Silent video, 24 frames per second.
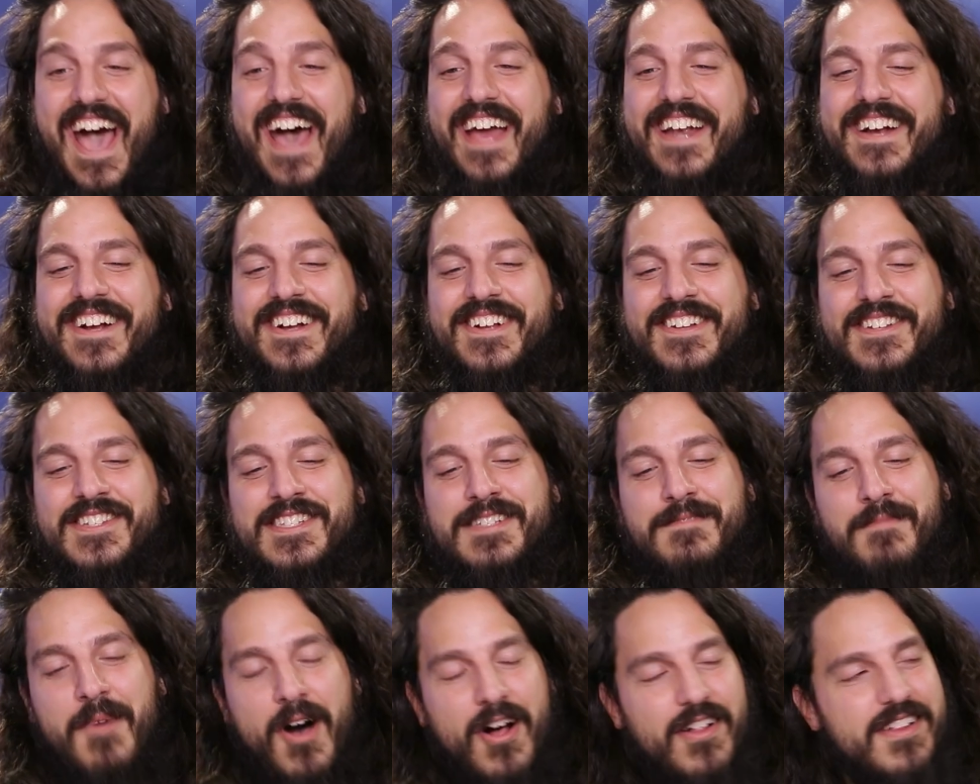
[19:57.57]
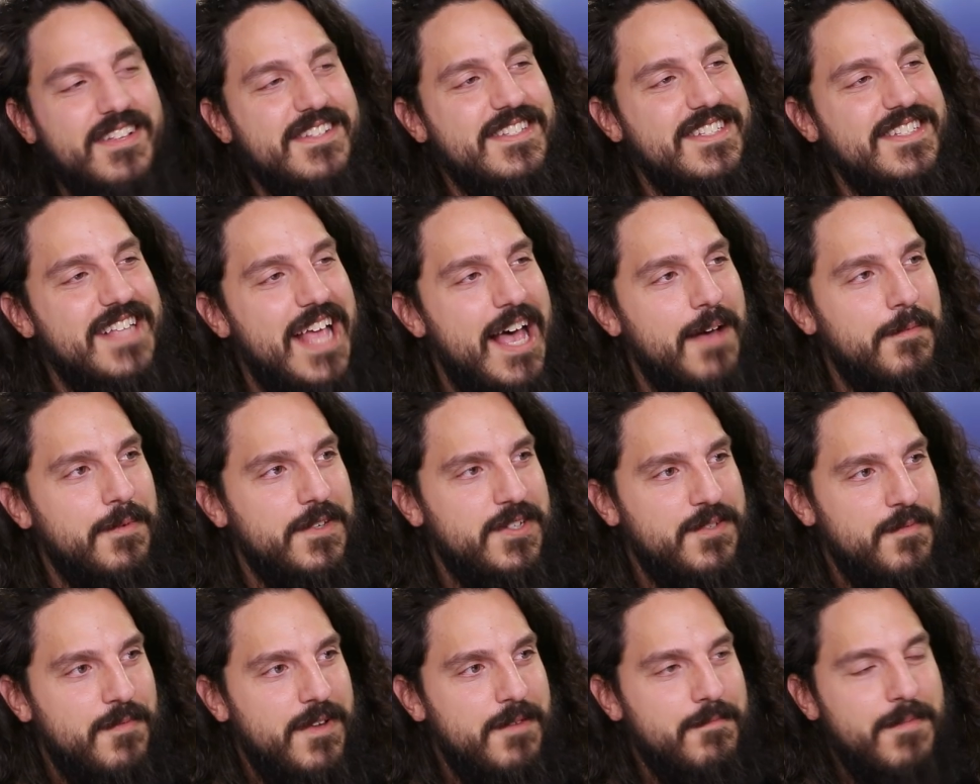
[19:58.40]
at a small
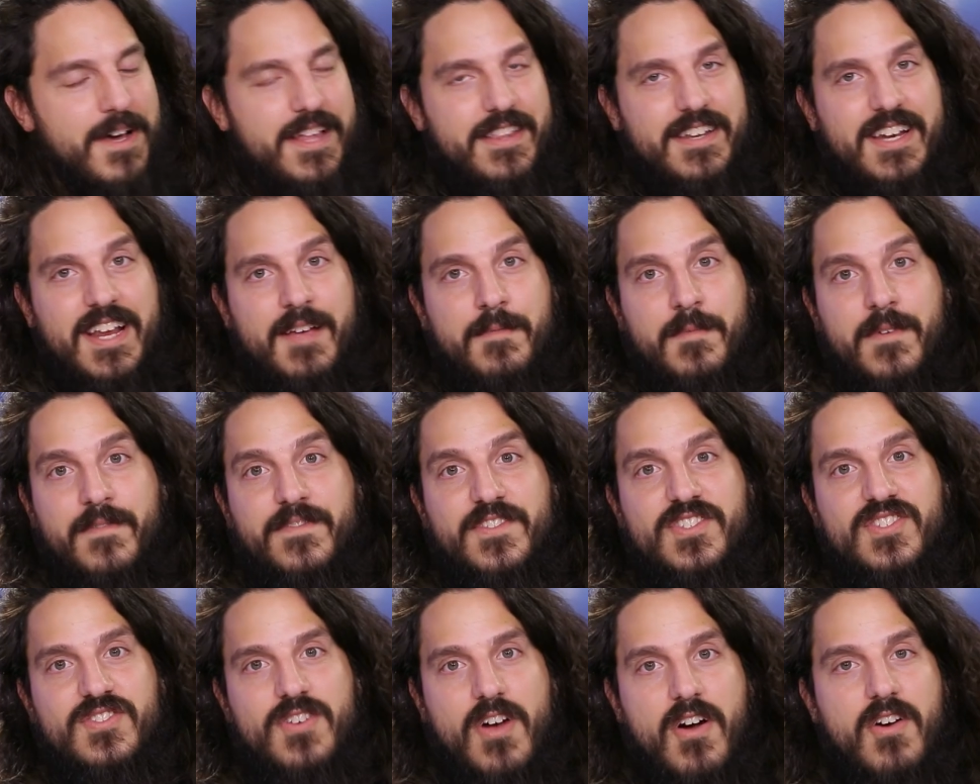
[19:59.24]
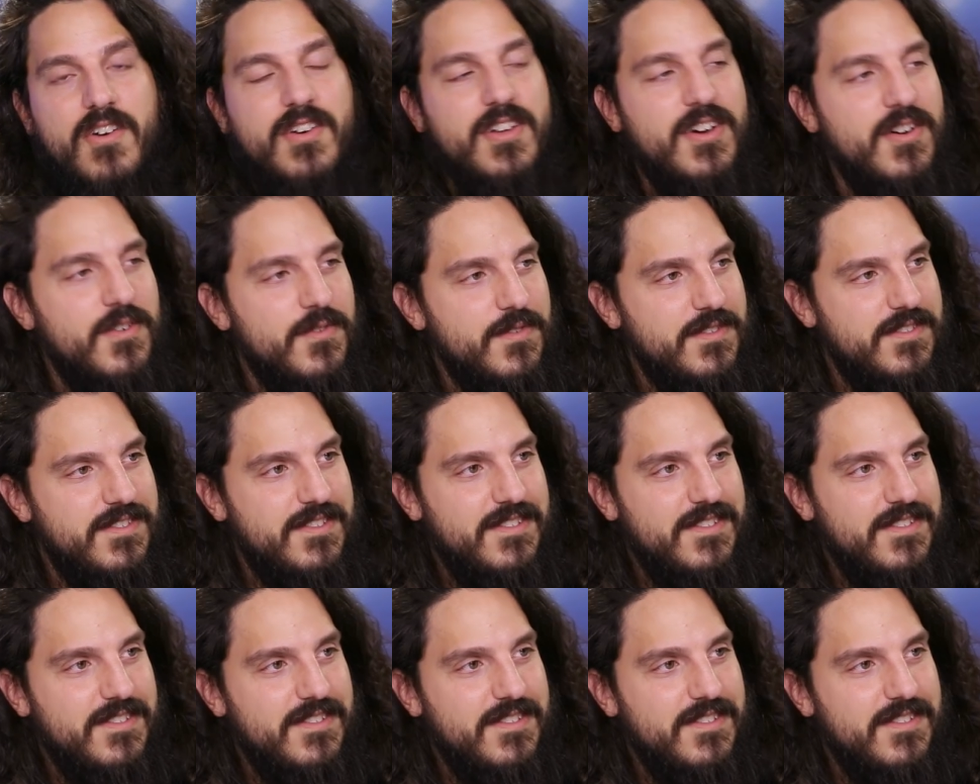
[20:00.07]
establishment by the name of Sardo's.